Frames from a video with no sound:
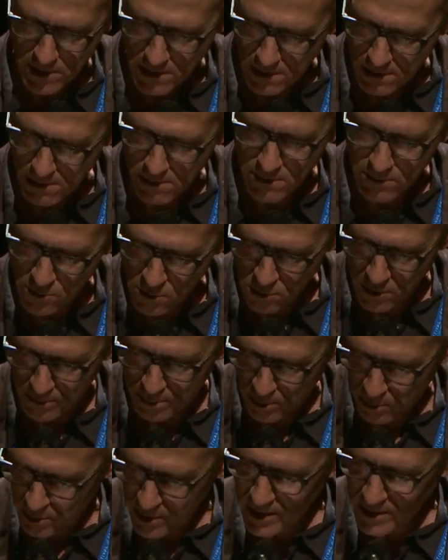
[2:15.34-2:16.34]
all the more
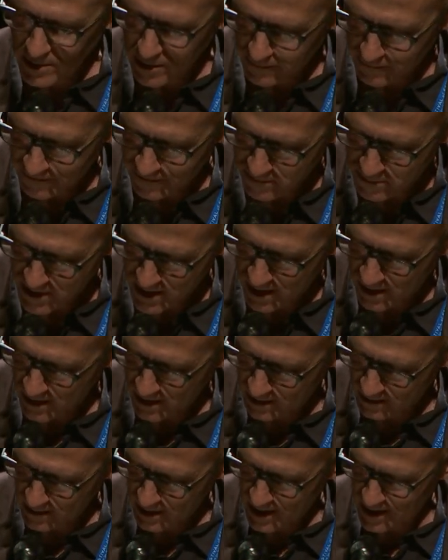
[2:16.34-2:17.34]
poignant for me
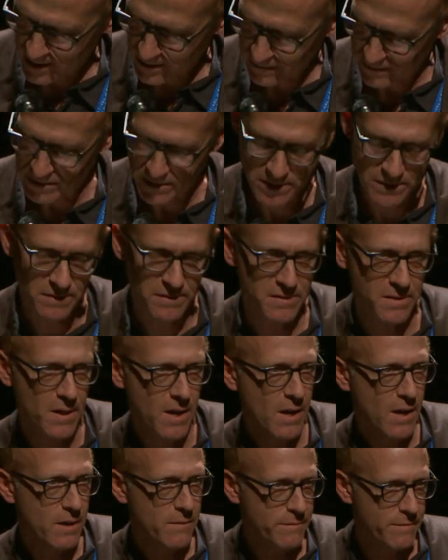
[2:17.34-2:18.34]
in light of his
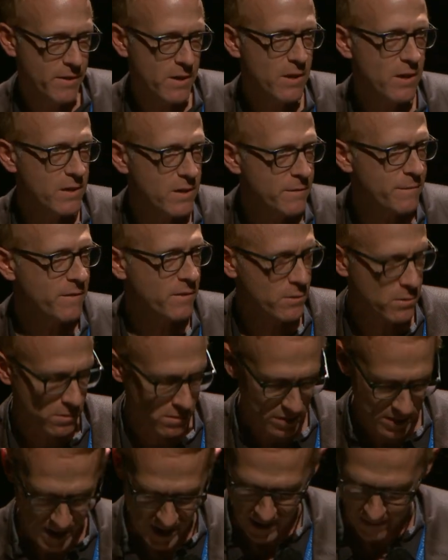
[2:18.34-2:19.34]
very difficult
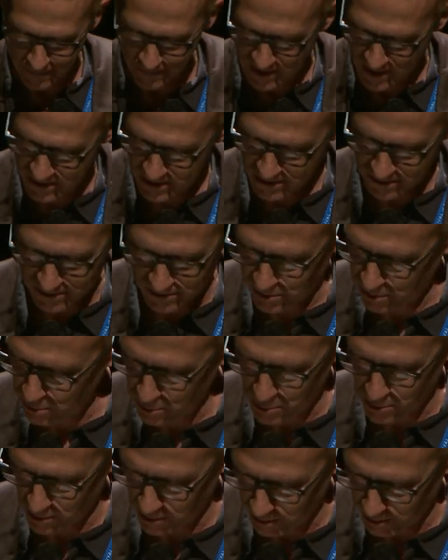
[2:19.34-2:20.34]
life and his
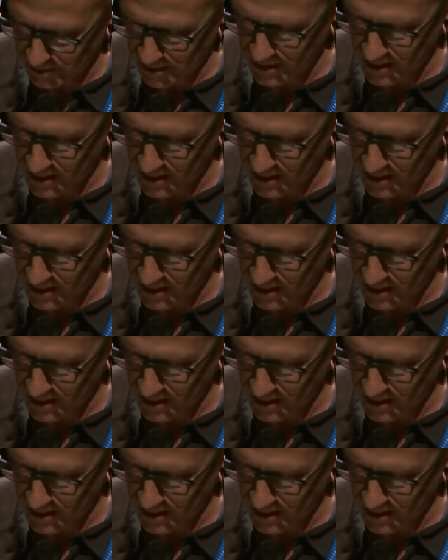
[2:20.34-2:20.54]
too early